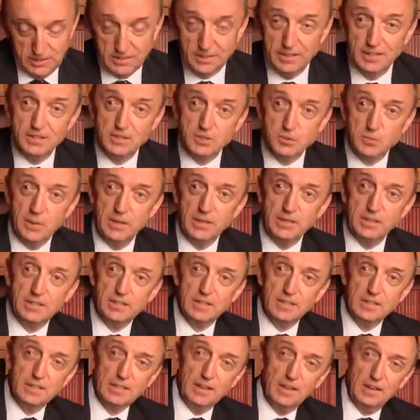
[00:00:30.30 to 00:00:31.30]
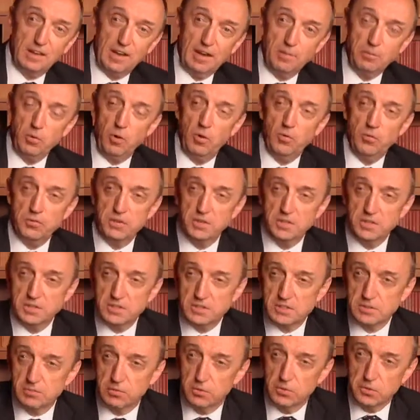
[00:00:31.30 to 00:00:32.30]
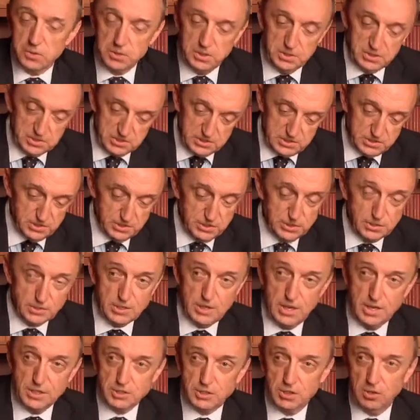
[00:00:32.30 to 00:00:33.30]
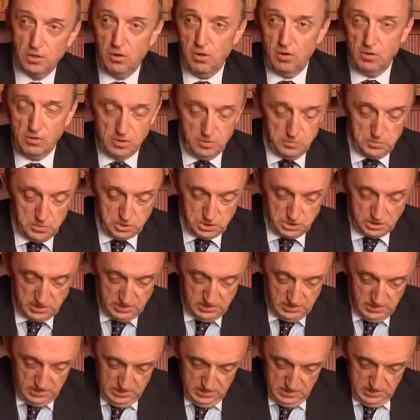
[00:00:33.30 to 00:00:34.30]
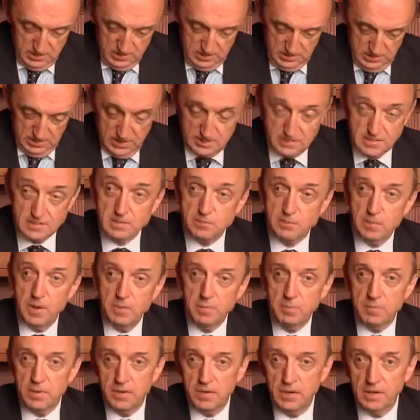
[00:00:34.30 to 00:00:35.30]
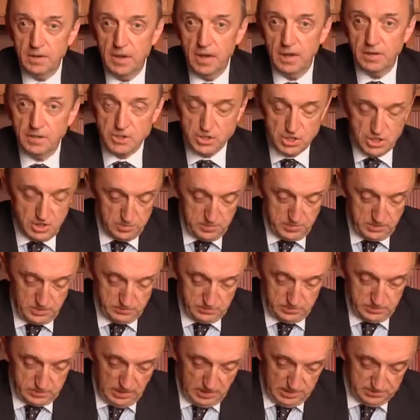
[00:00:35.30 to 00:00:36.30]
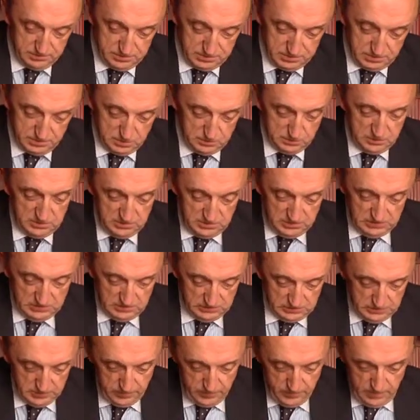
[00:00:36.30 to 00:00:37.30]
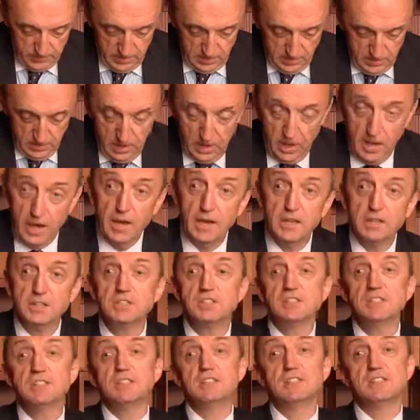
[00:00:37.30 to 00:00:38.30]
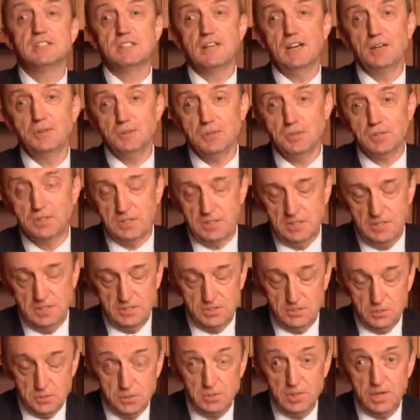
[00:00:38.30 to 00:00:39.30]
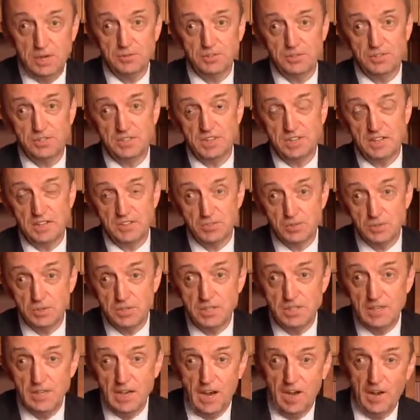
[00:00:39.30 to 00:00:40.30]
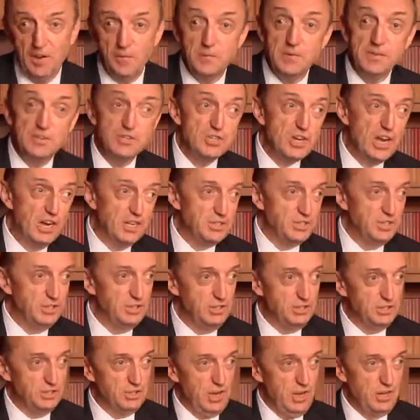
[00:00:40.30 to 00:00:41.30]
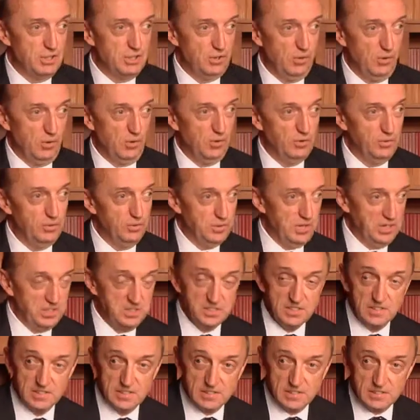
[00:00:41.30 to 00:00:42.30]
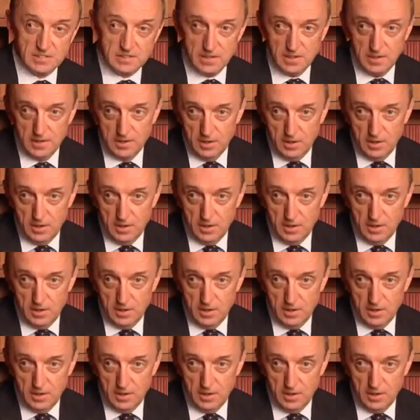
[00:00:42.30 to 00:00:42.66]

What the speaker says: then spent a couple of years, 4 years, in the International Law Commission as its member and chairman of the drafting committee. And since 2003, I have been judge at the International Court of Justice.